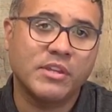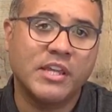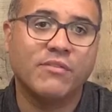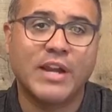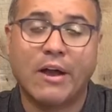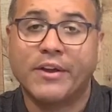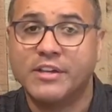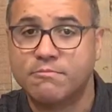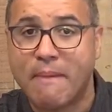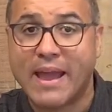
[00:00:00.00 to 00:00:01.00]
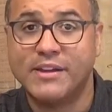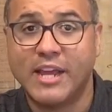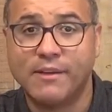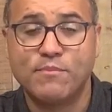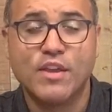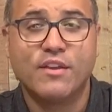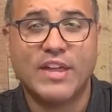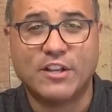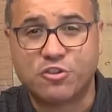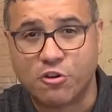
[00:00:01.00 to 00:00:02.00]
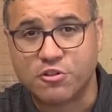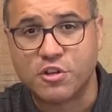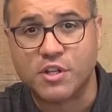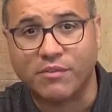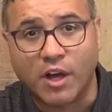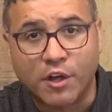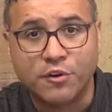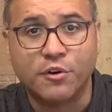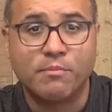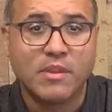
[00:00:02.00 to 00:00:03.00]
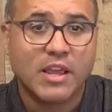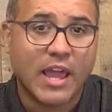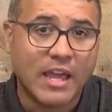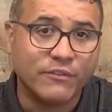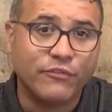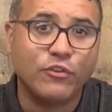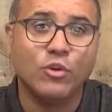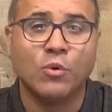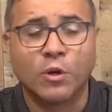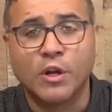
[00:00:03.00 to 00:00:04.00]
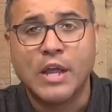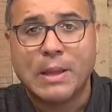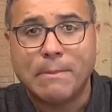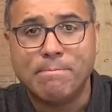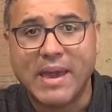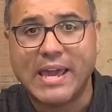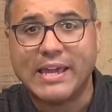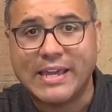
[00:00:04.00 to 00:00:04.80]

given out his mandate that churches of 100 and fewer may